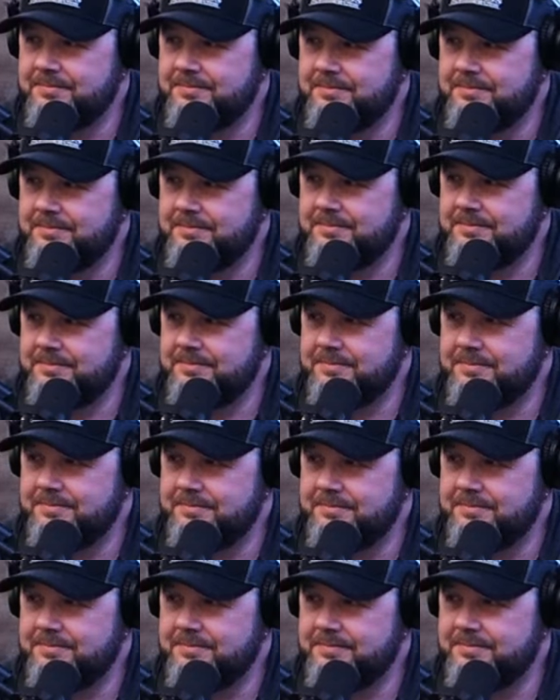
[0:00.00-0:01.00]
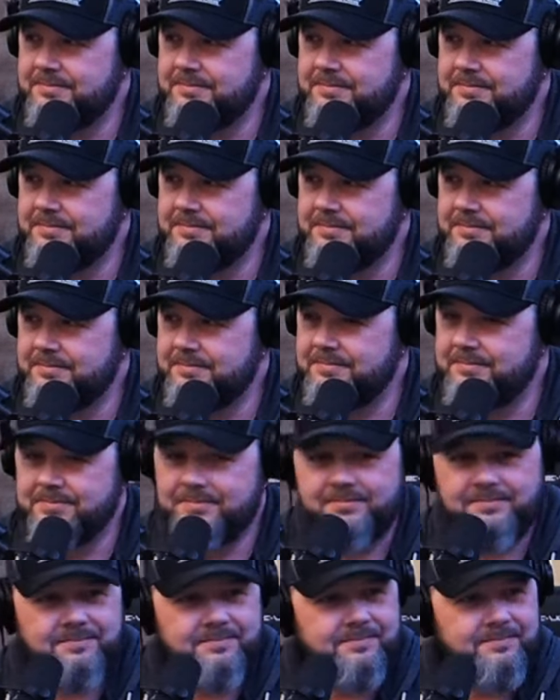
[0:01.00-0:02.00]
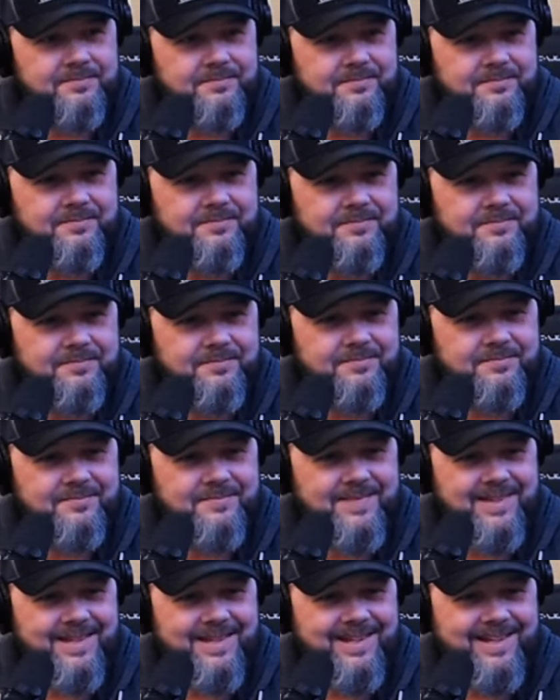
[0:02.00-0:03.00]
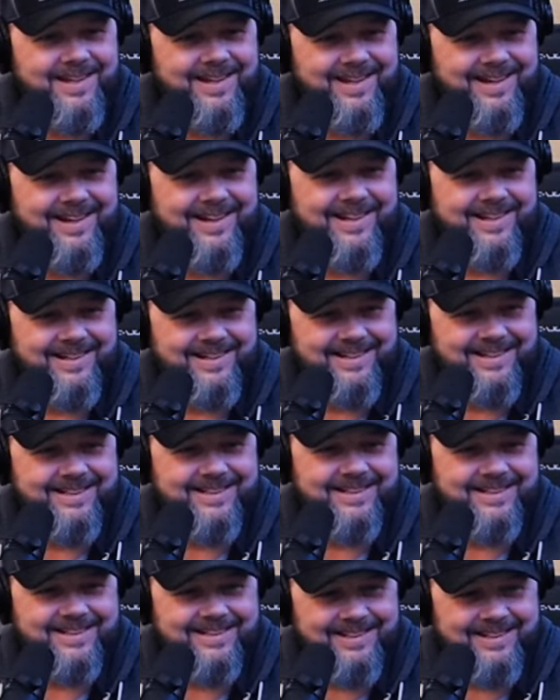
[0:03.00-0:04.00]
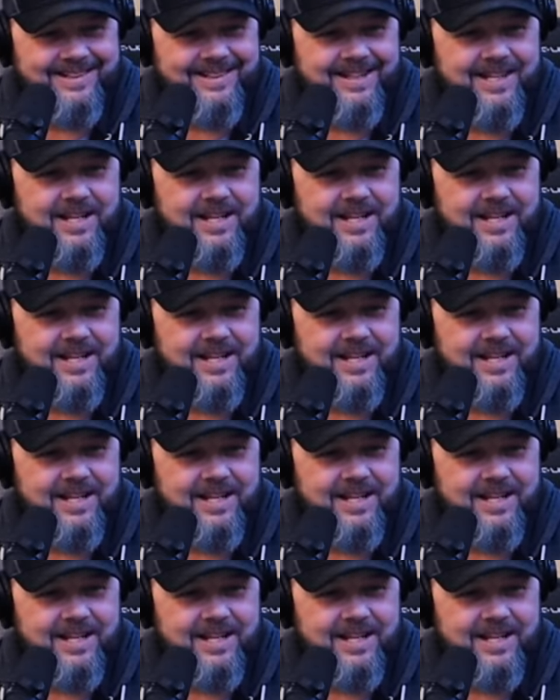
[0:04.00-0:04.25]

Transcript: No words are spoken by the person on screen.